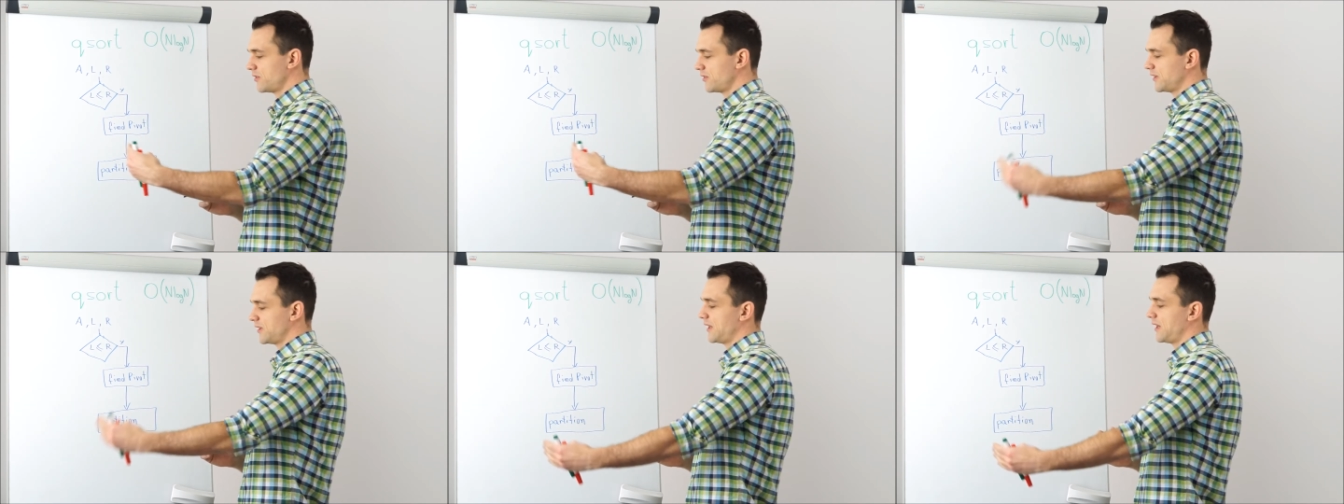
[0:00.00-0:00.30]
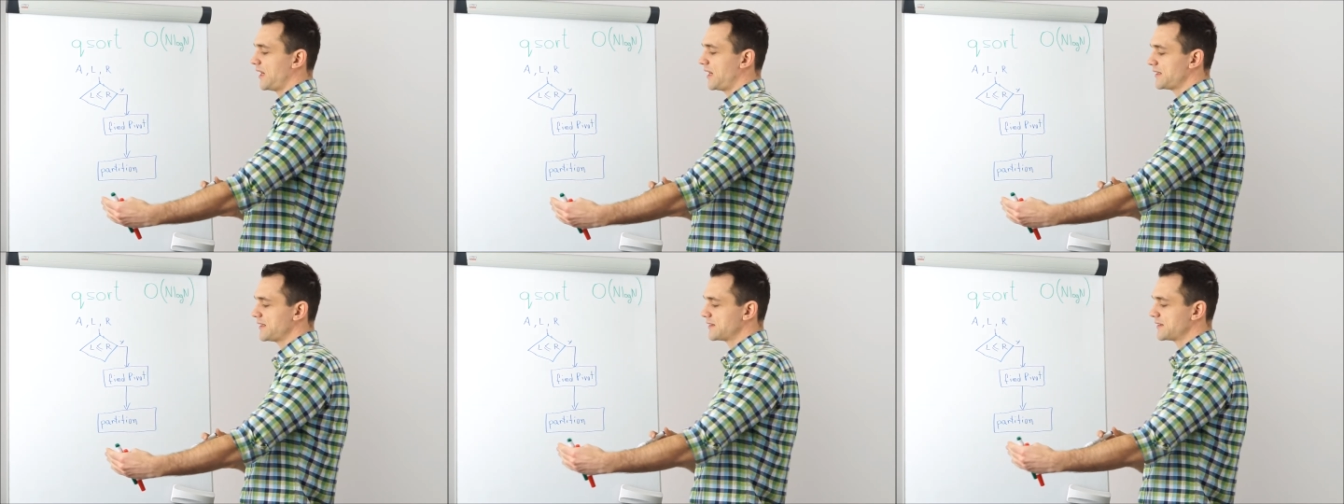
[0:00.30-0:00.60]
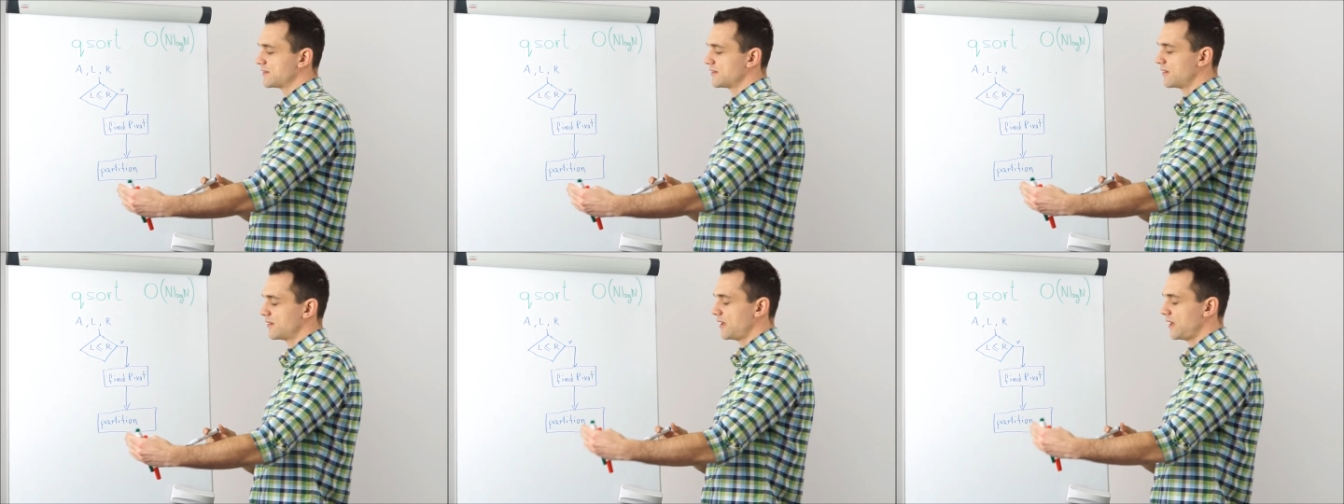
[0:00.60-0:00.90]
on the
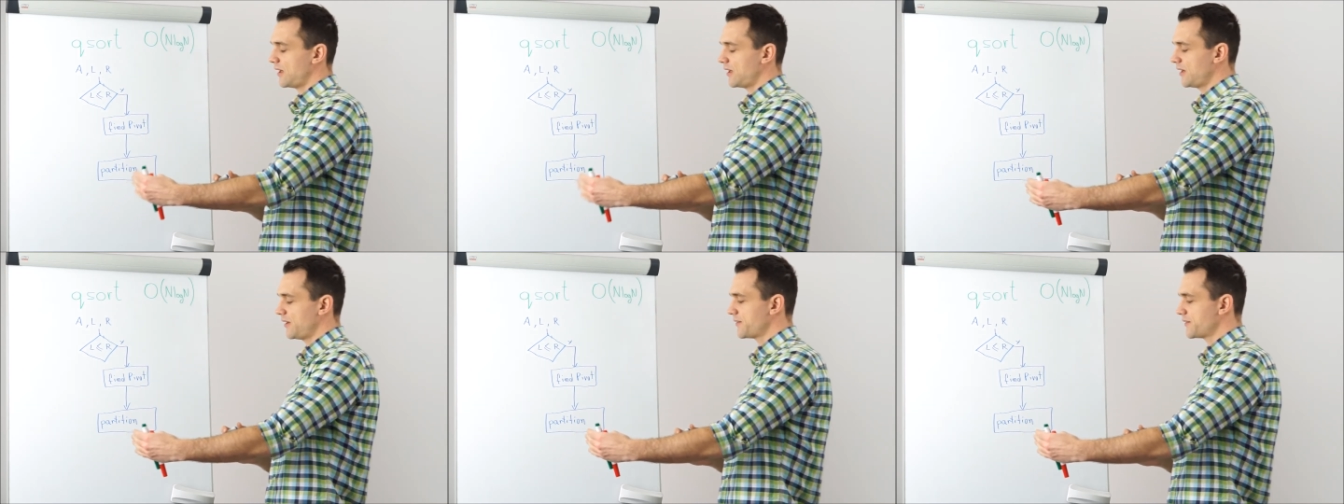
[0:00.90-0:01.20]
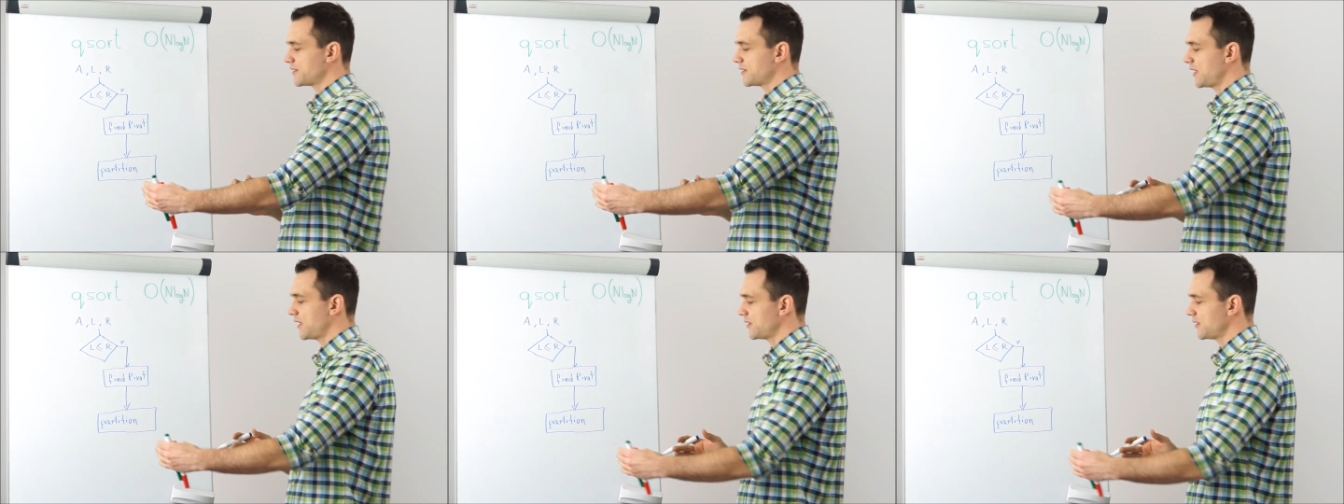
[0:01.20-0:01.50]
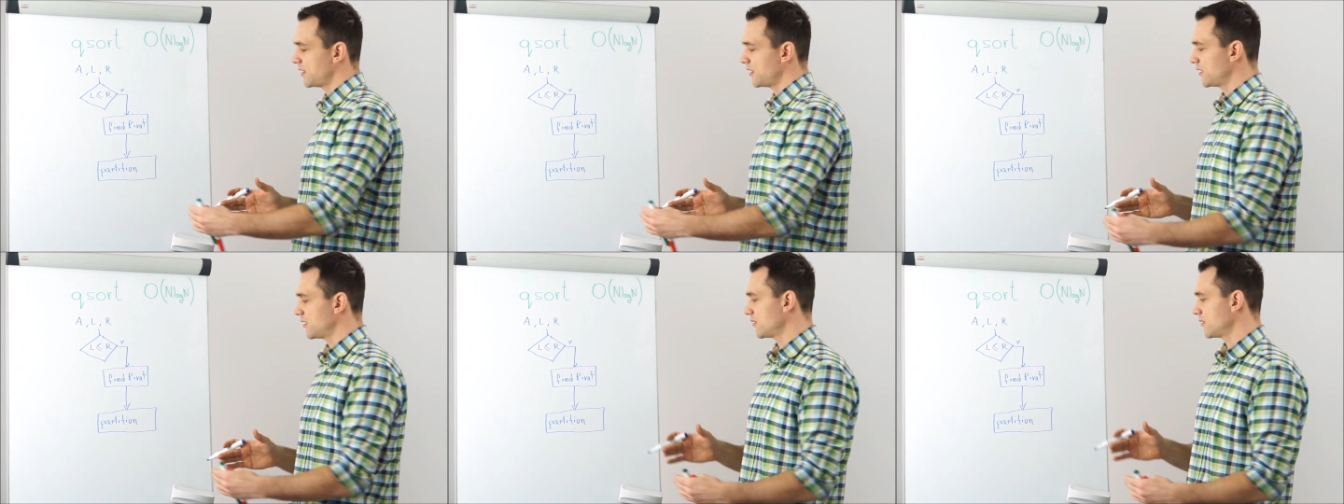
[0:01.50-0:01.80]
left
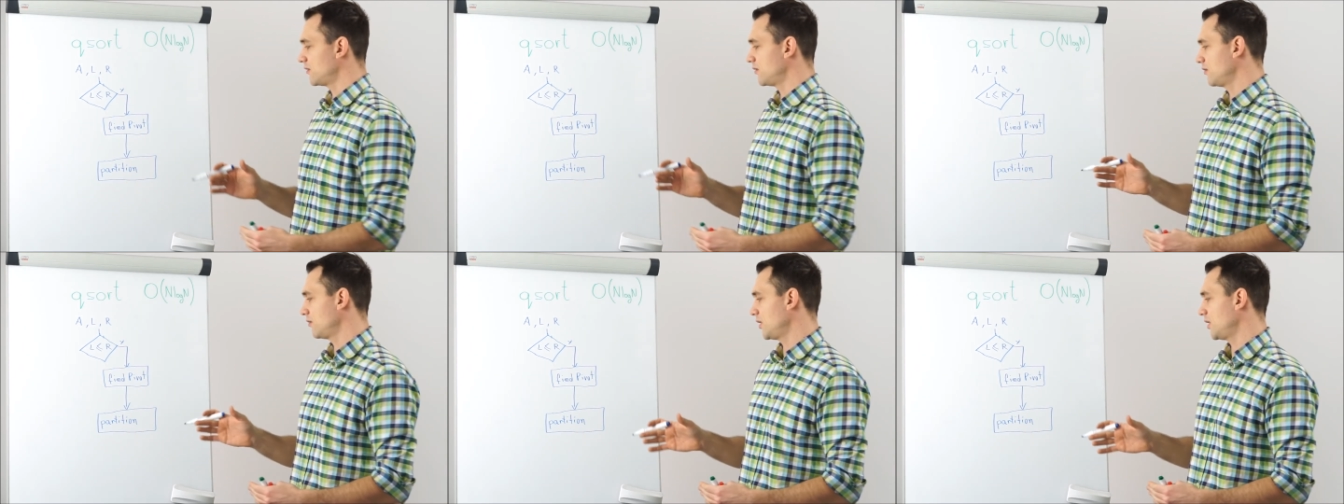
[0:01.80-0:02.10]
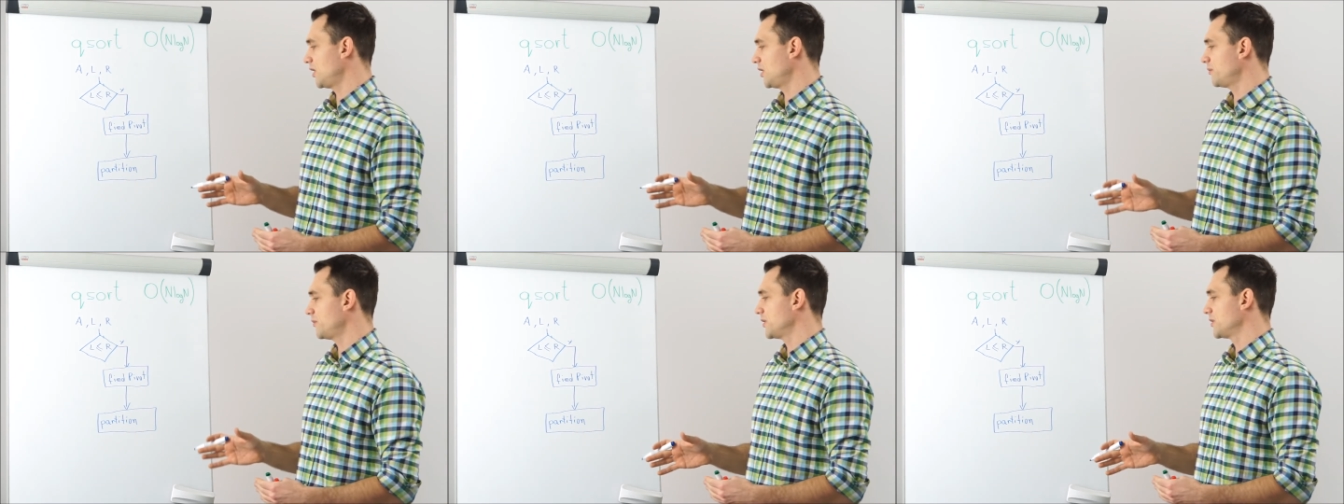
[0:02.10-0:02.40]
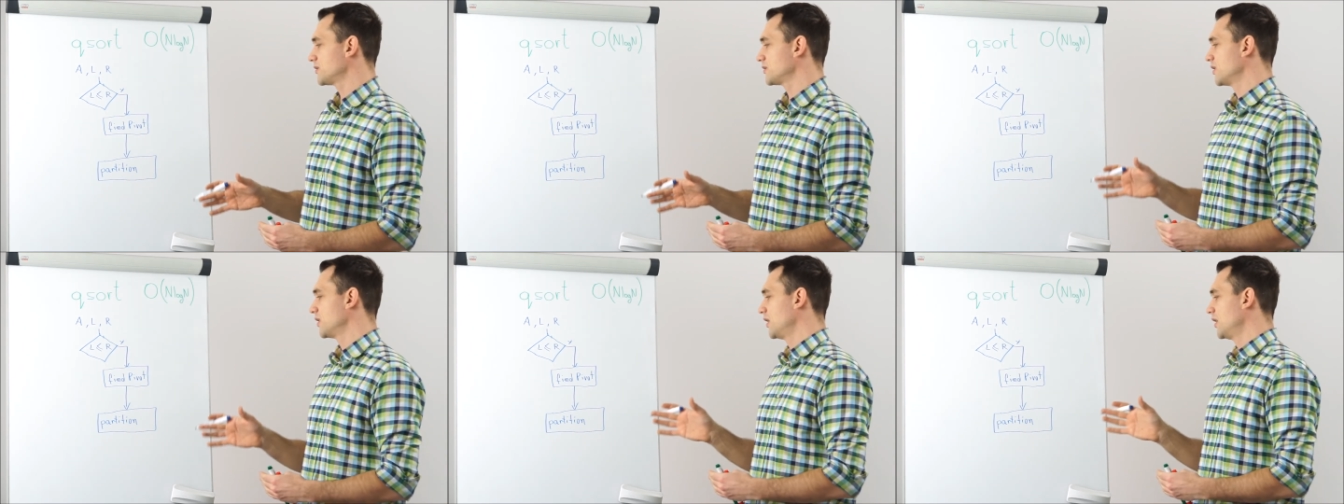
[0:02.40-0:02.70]
side and all
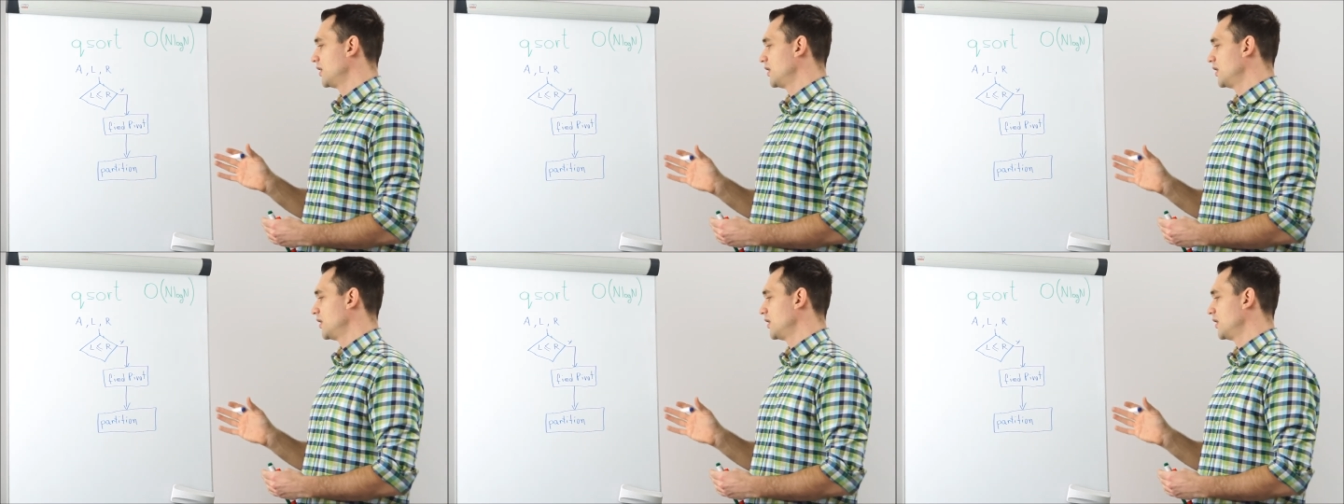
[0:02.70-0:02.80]
elements